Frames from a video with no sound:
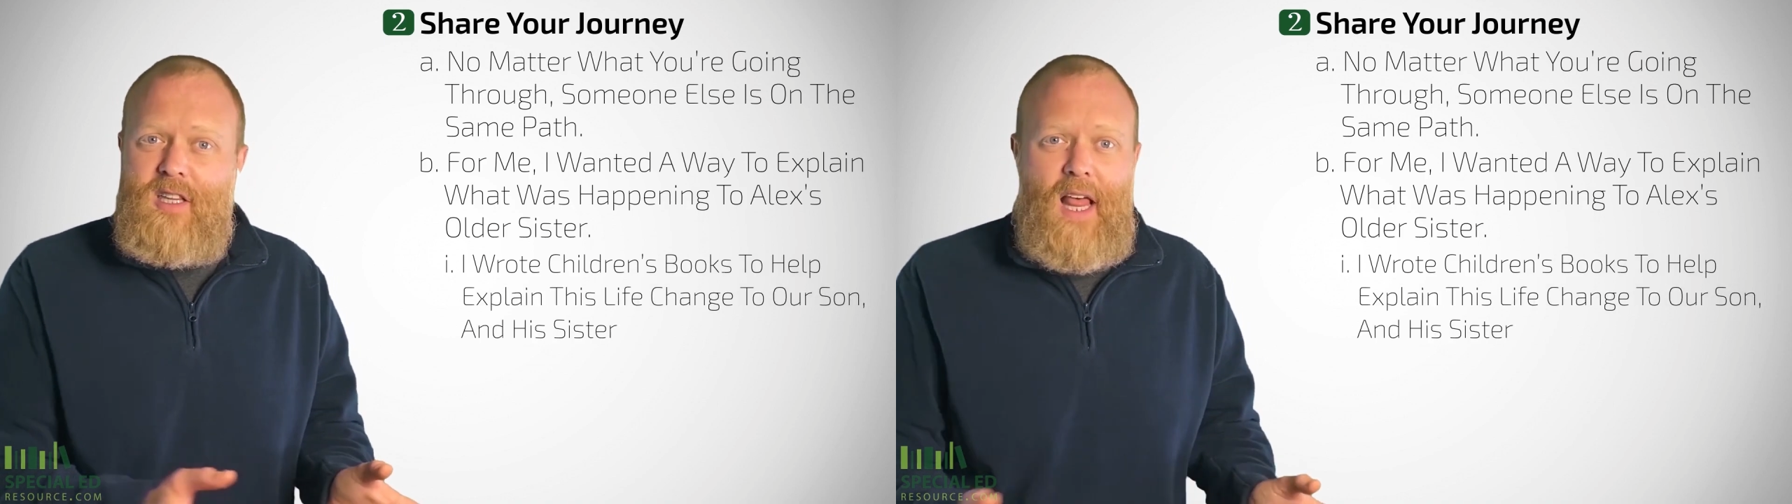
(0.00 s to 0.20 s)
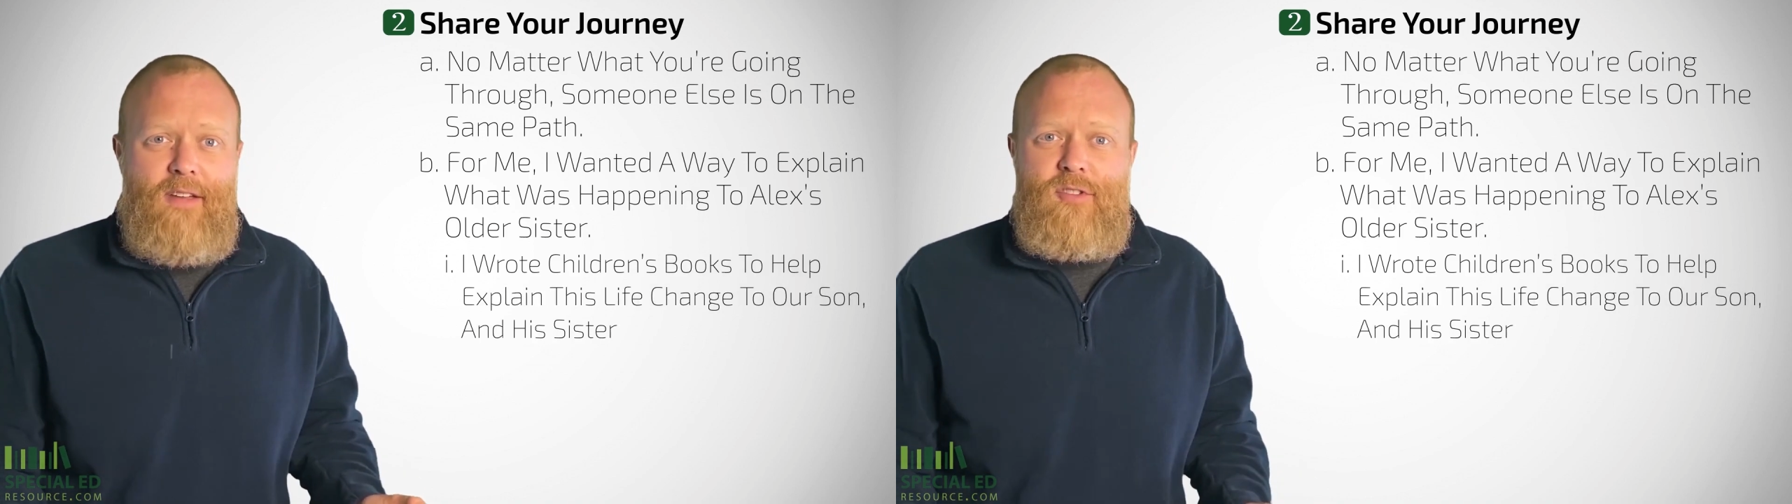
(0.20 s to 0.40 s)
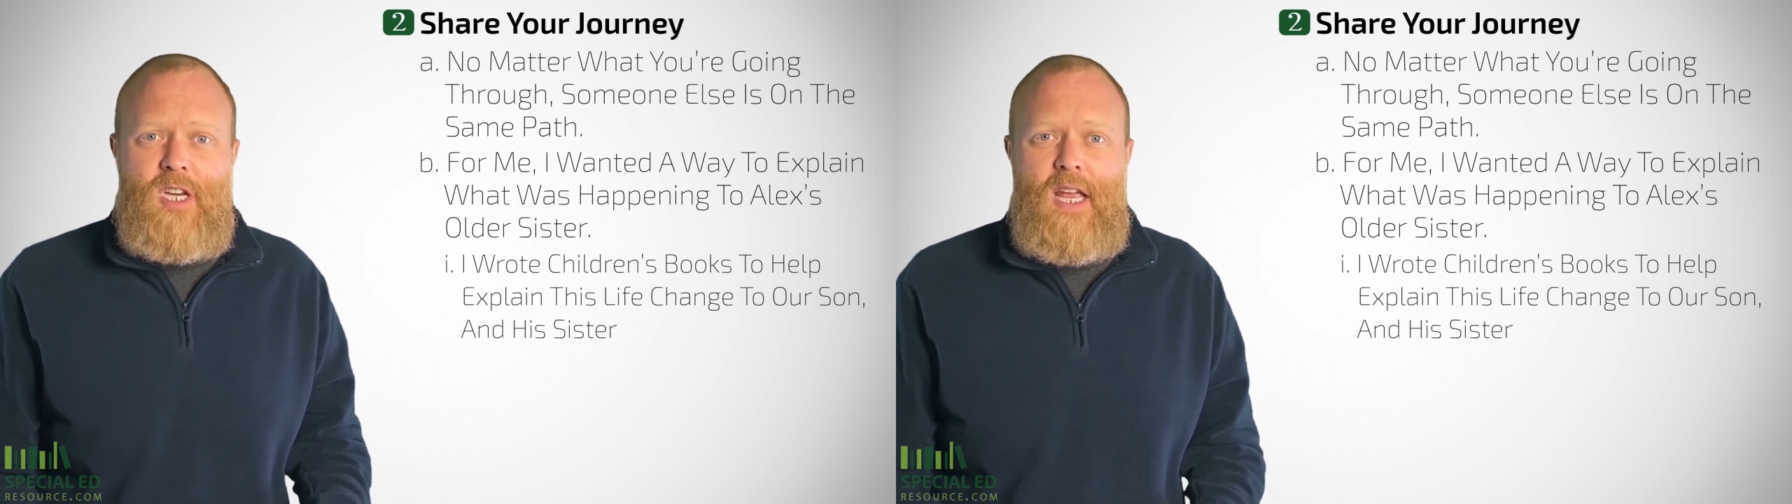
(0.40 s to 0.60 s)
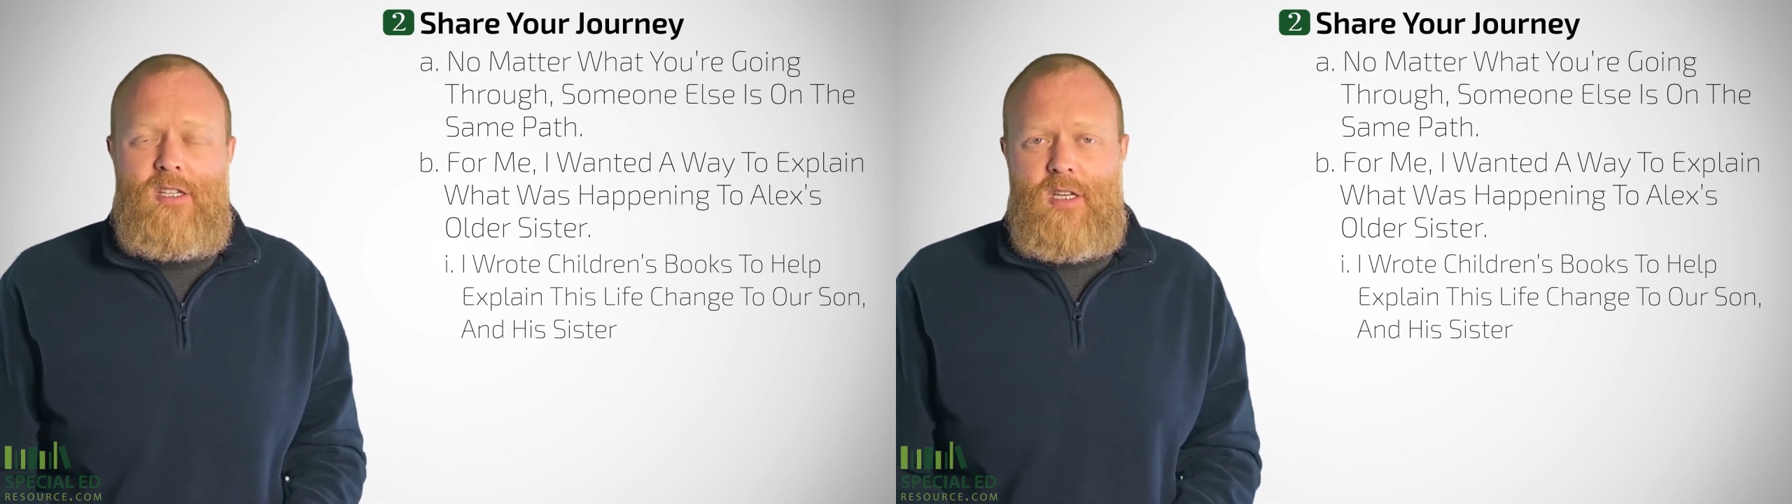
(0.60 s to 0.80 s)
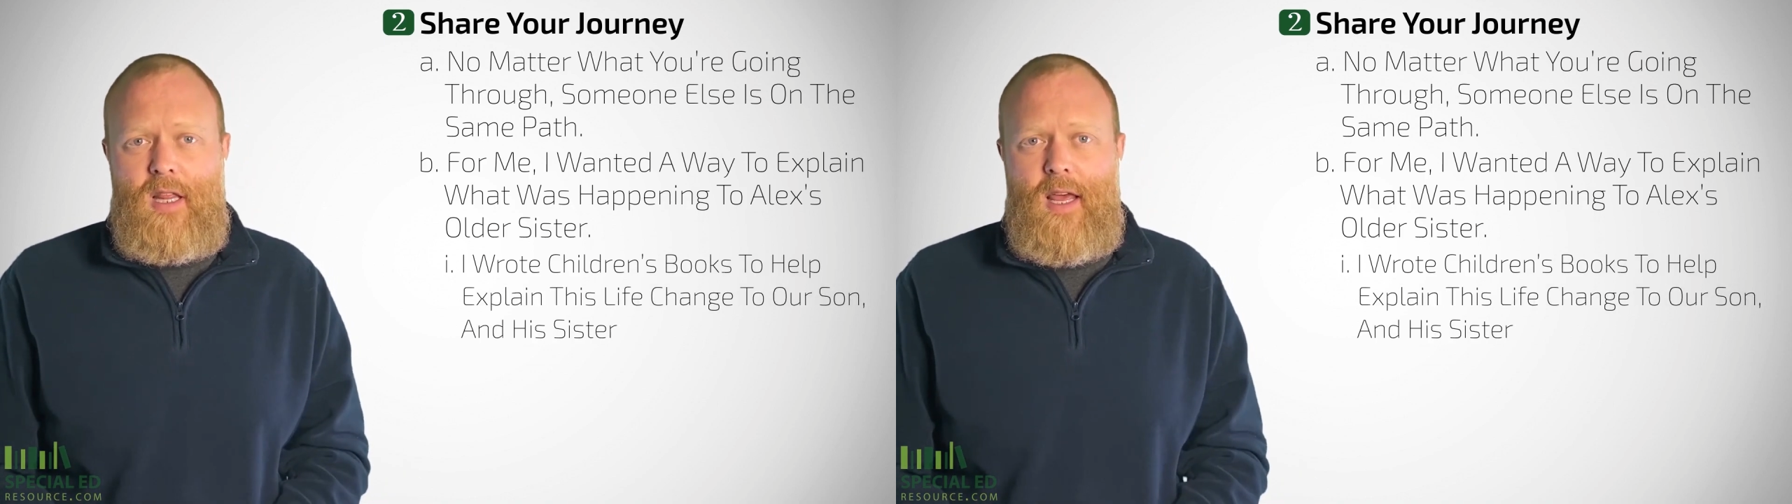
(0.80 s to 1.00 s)
life
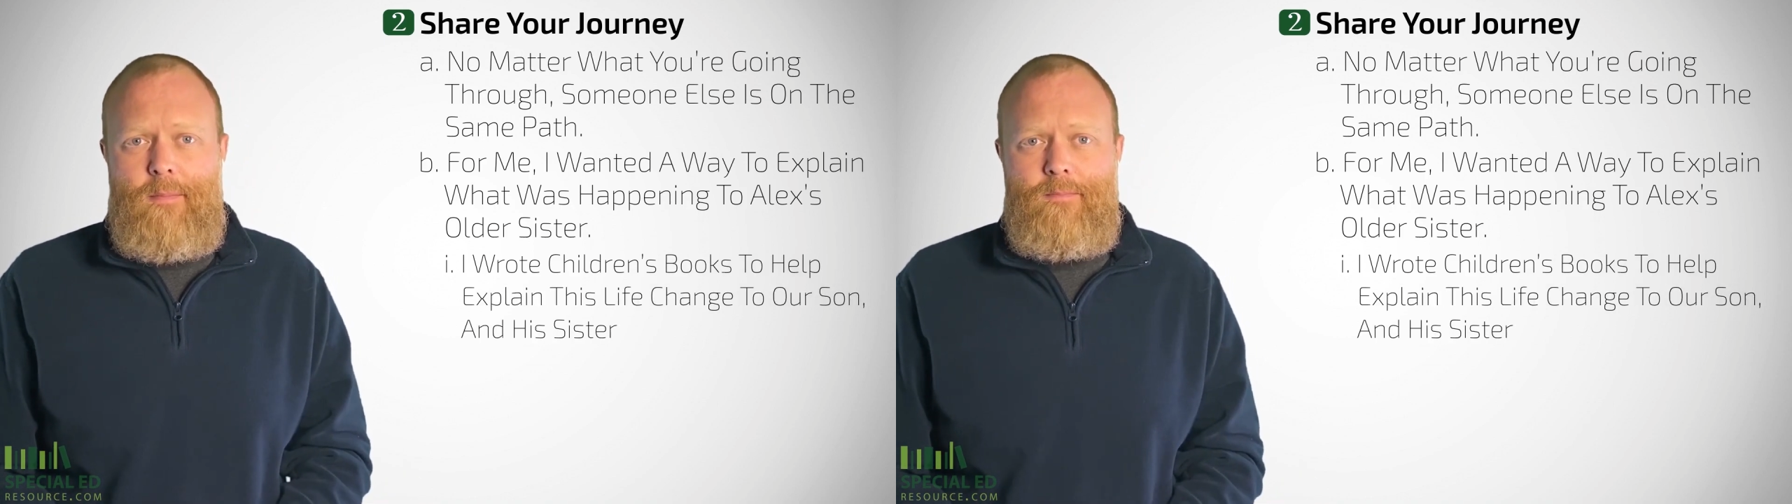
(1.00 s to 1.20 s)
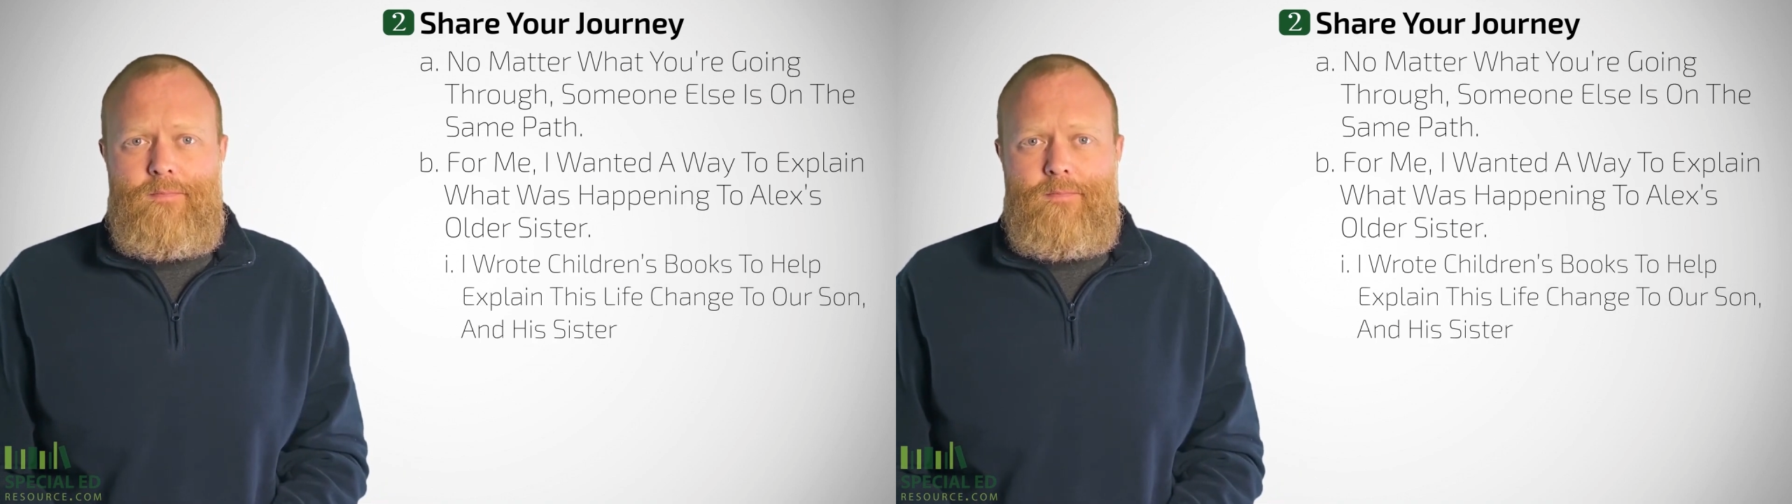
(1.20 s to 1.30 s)
change to them.